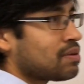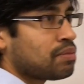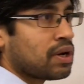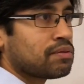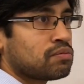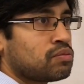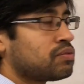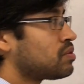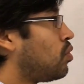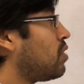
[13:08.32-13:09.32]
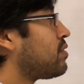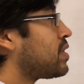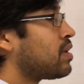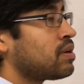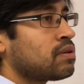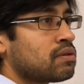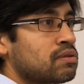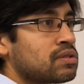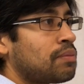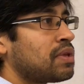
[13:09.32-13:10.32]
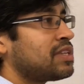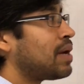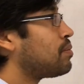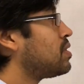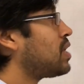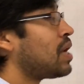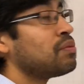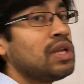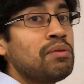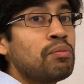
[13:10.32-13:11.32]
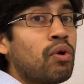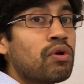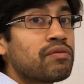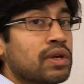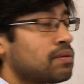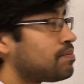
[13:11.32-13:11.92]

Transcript: but all of a sudden something's happened and we need more of it.